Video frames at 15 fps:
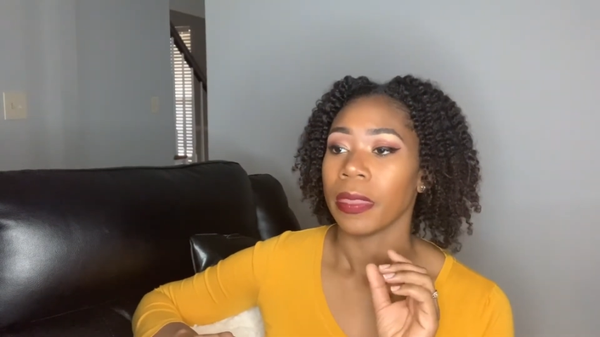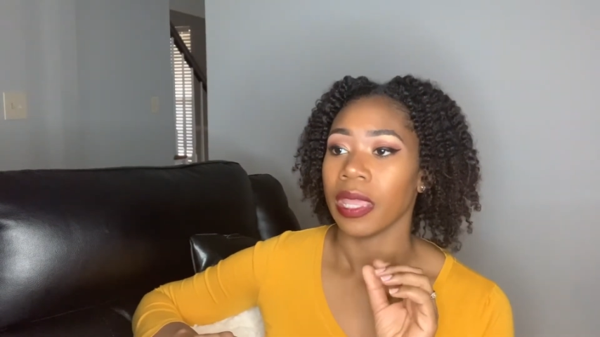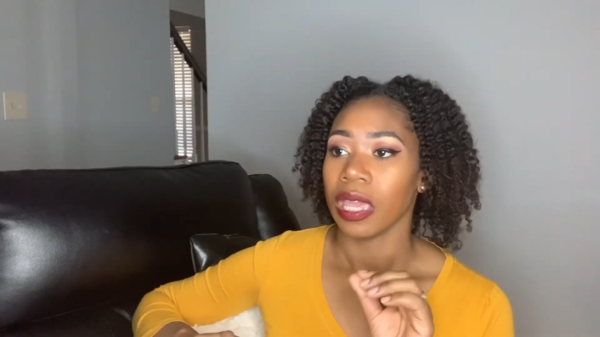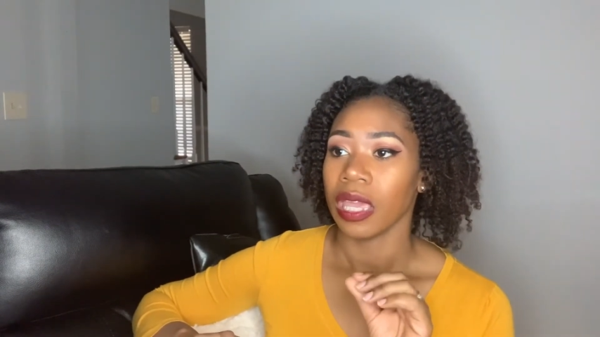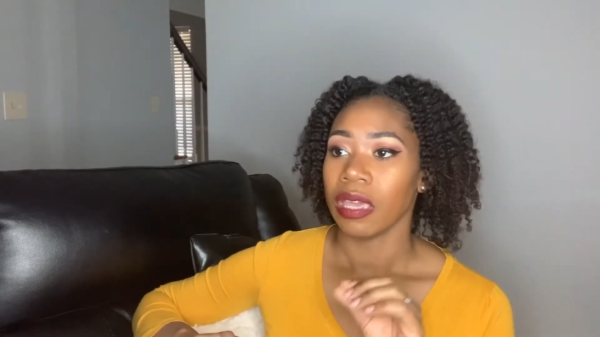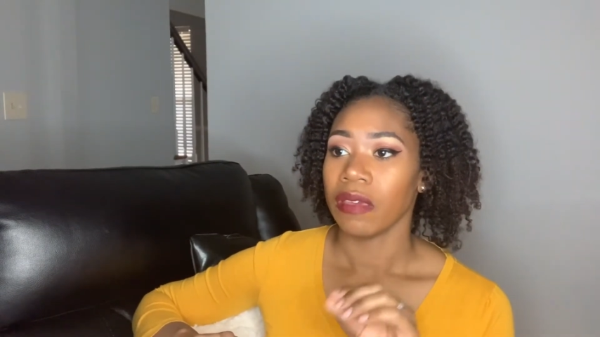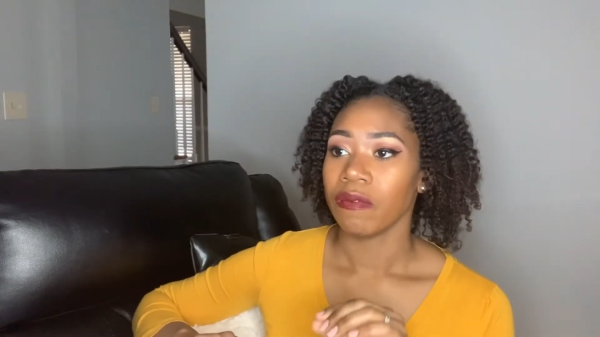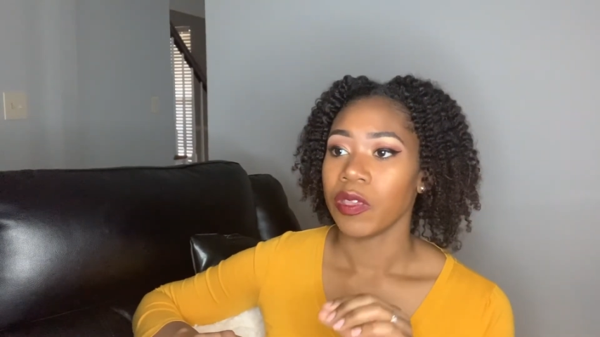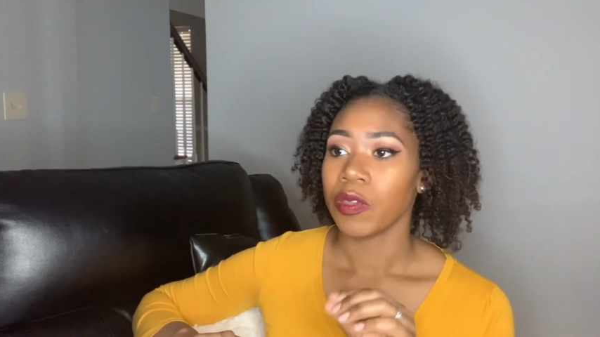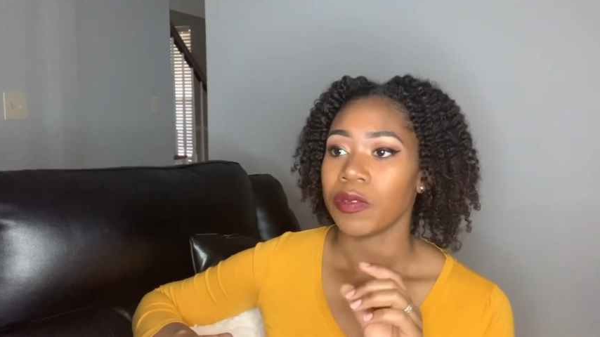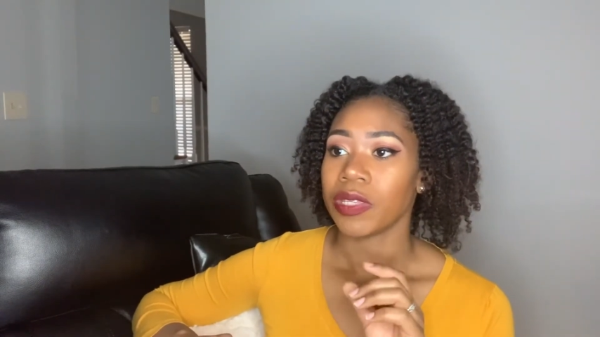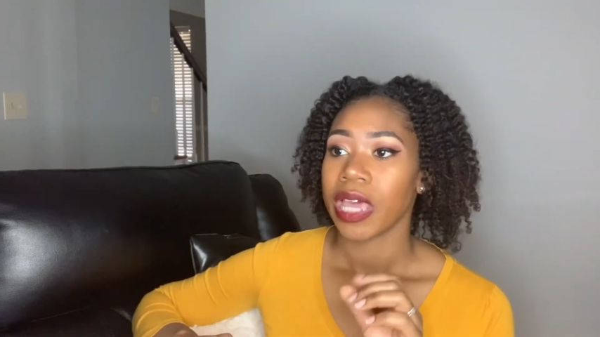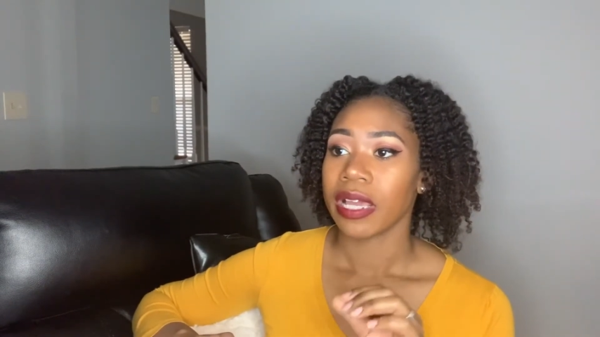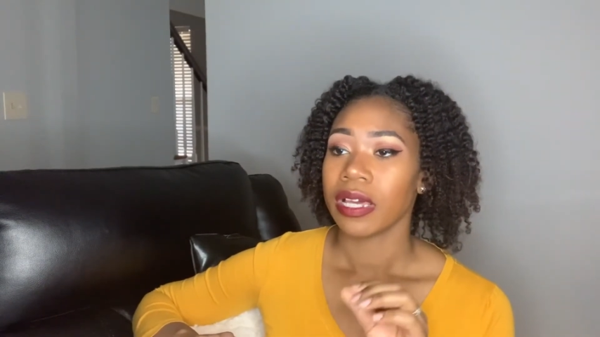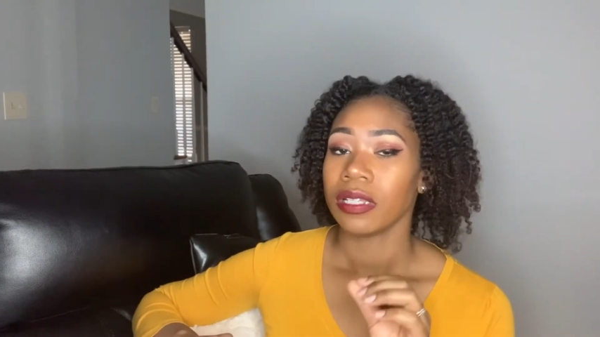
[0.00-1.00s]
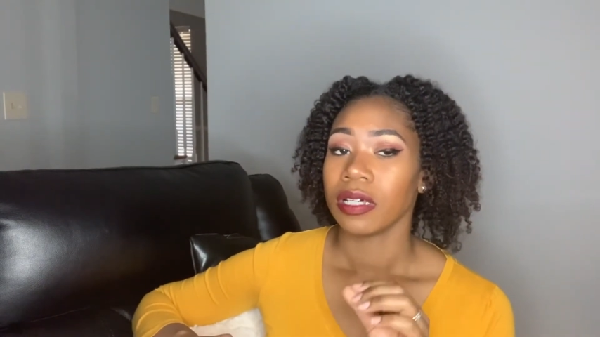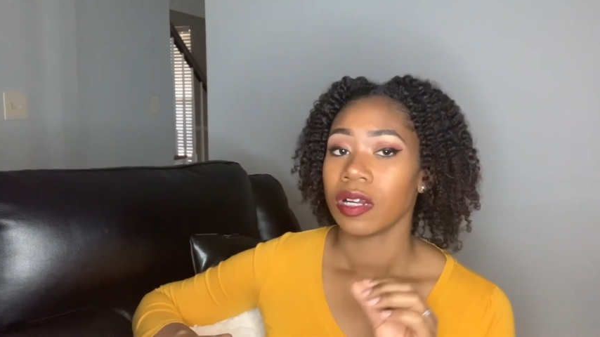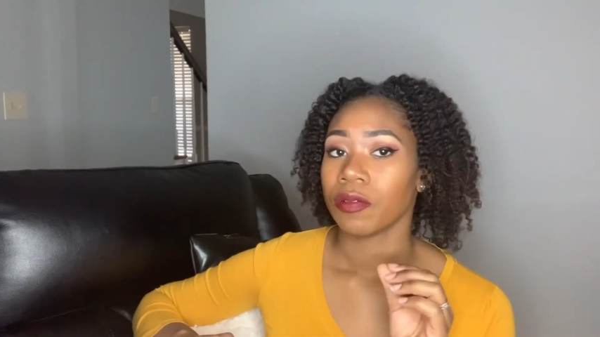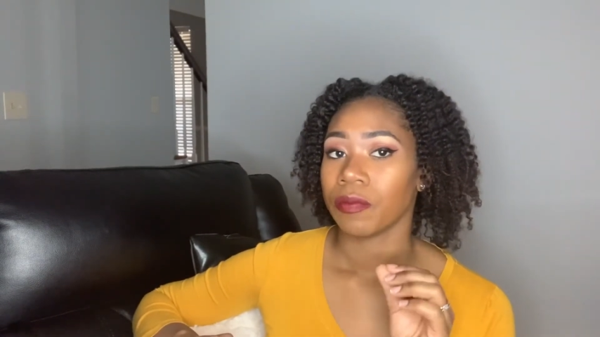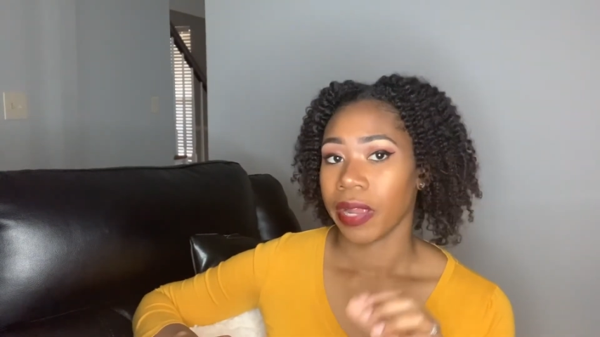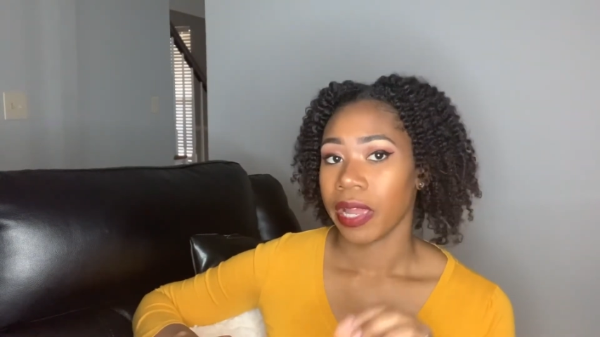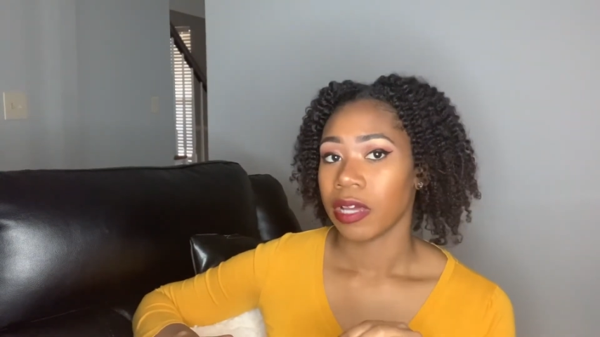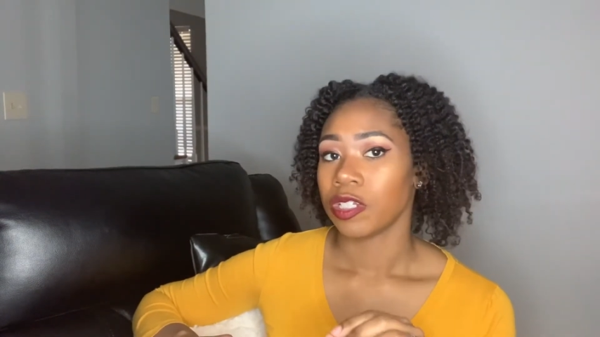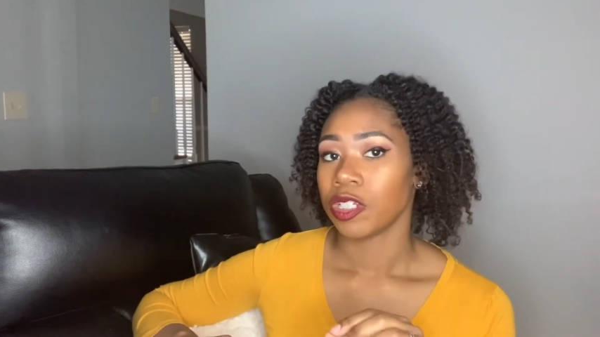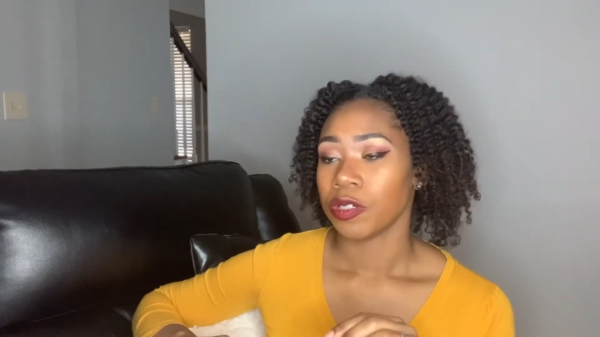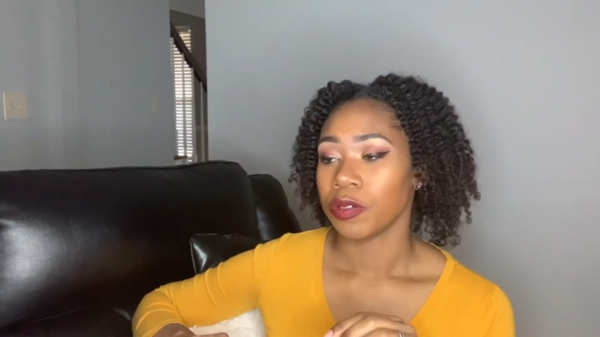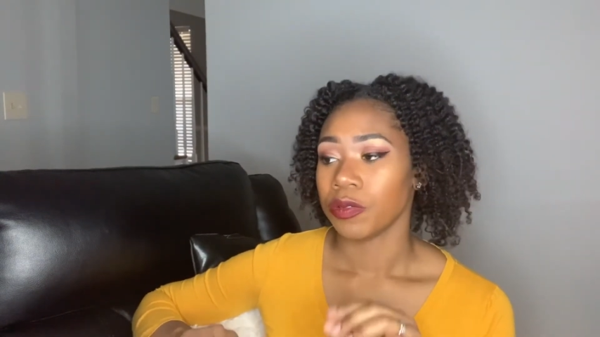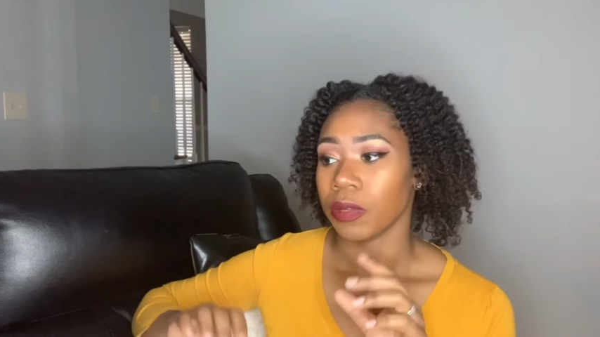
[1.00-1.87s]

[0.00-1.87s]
if you take a look around you,